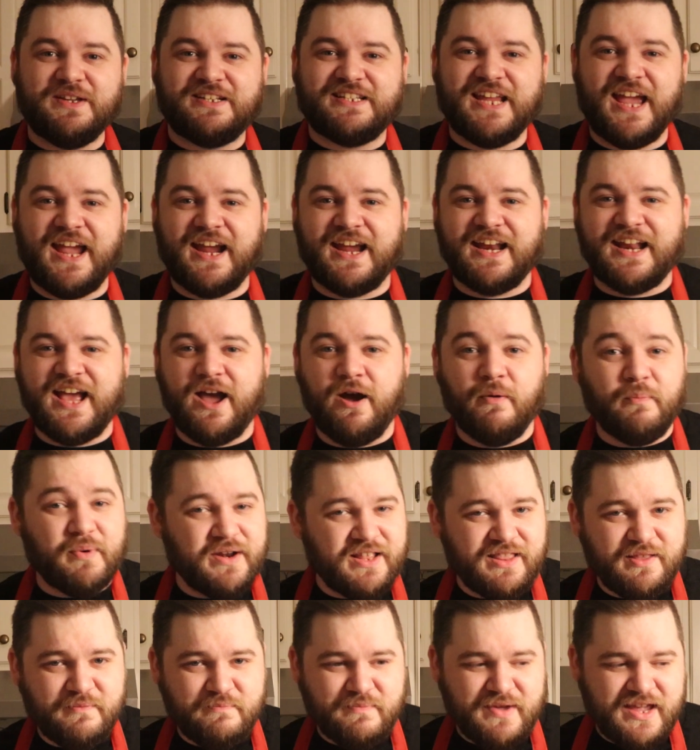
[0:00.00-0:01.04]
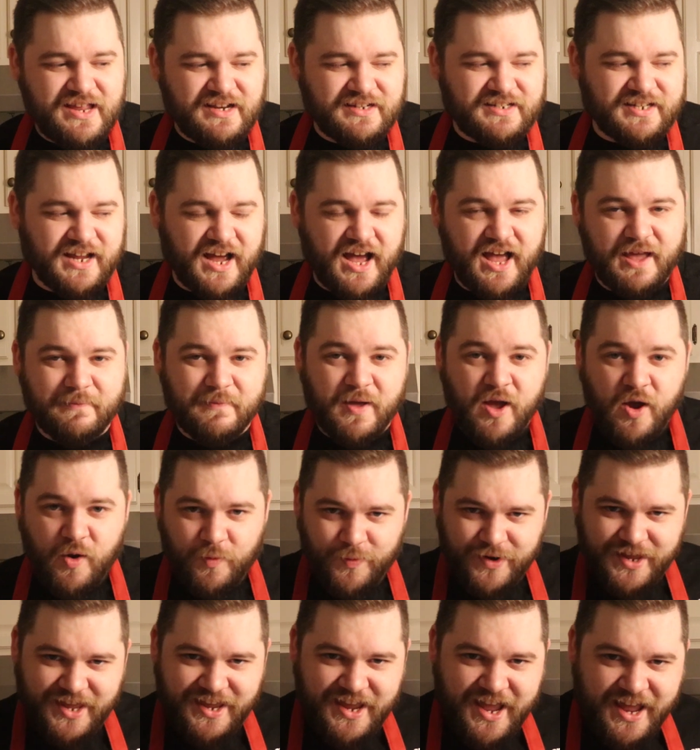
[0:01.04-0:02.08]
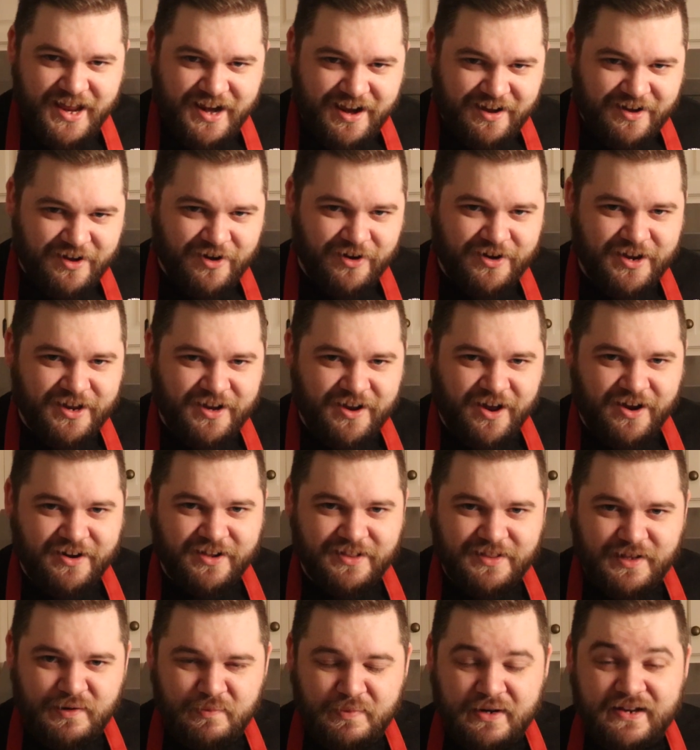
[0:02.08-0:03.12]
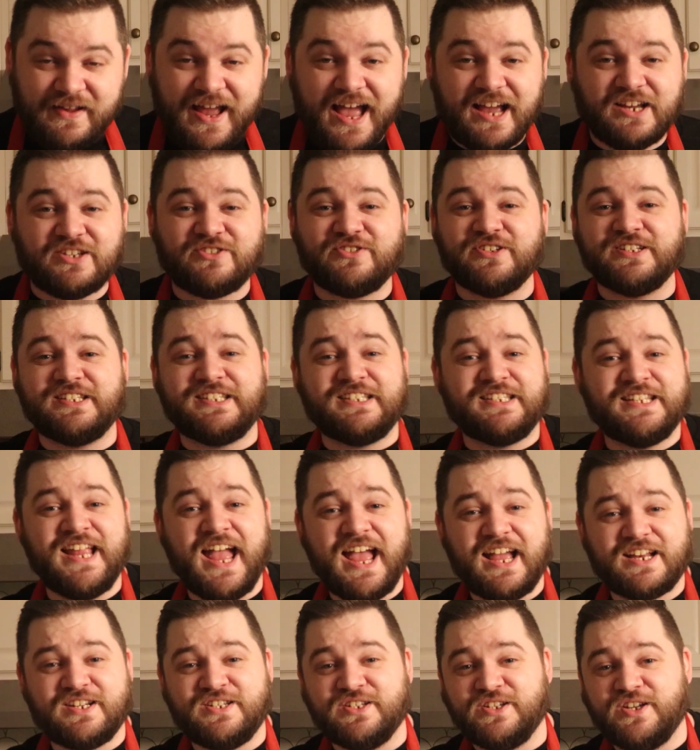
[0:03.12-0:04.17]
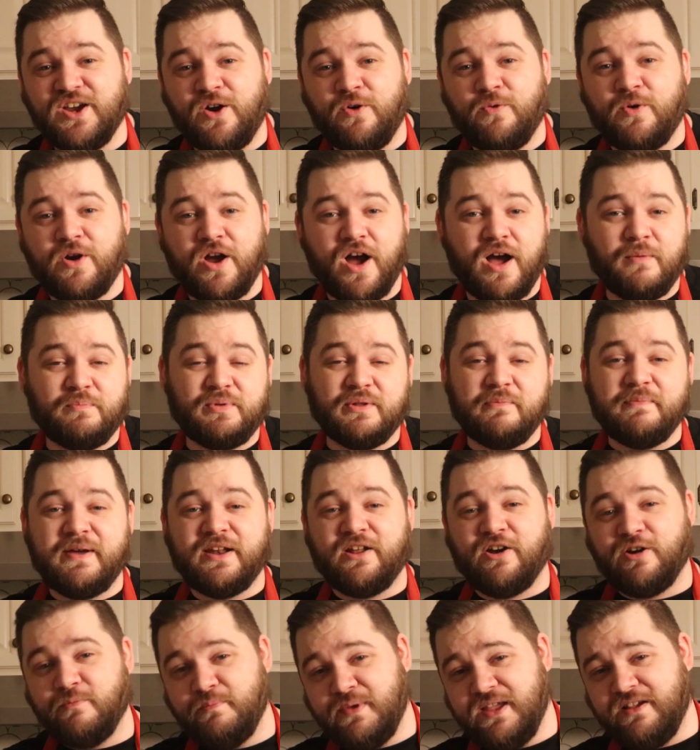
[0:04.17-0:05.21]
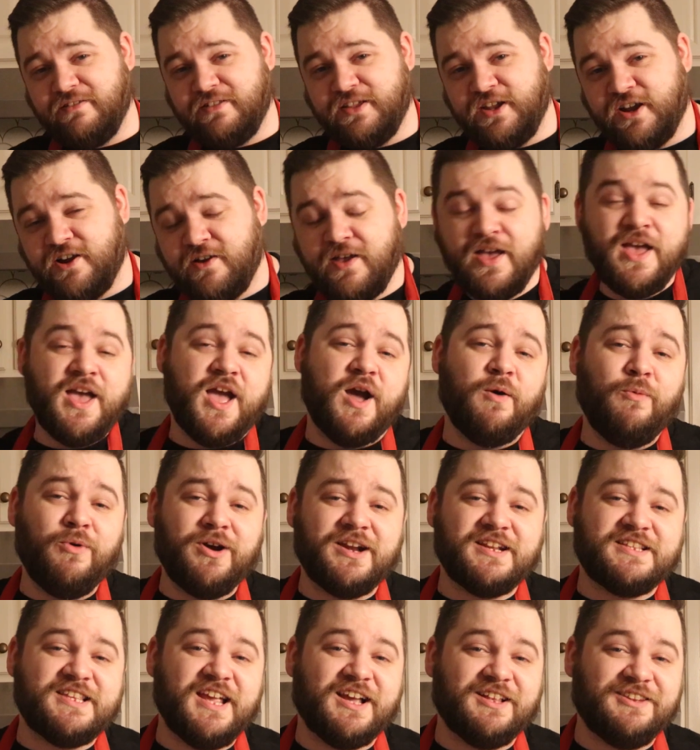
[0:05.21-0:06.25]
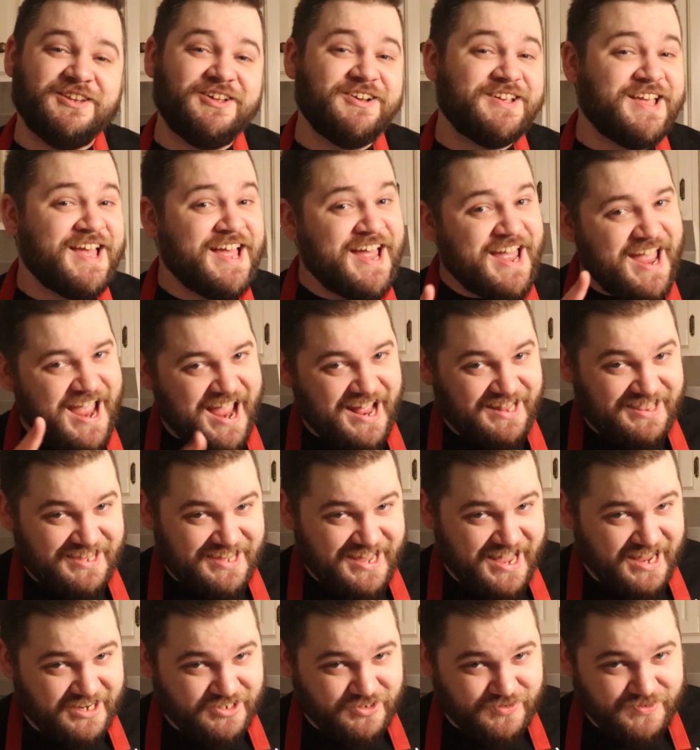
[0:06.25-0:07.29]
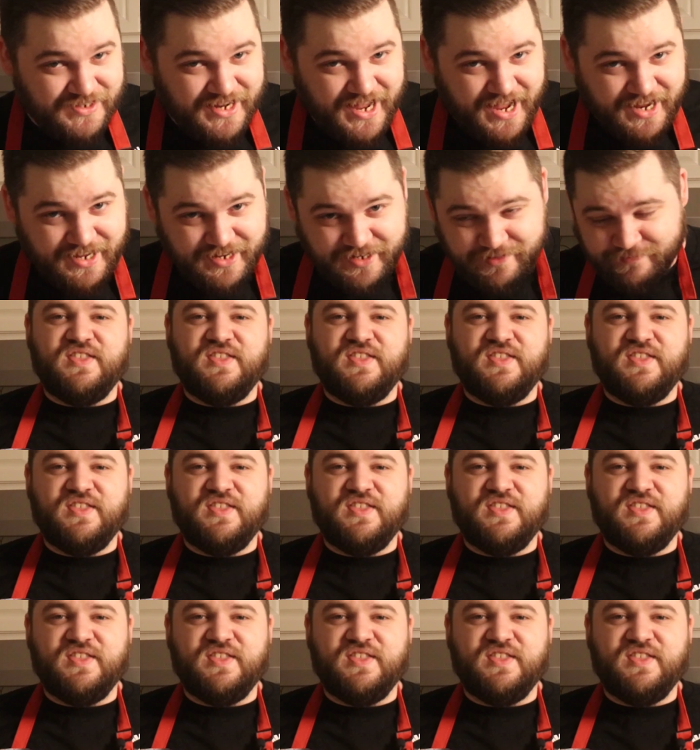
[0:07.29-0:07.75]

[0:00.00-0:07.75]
we take it out. But in the meantime, we can get cooking on a little bit of extra snack to go complement our meal here, and we're gonna take a look at the extra deck.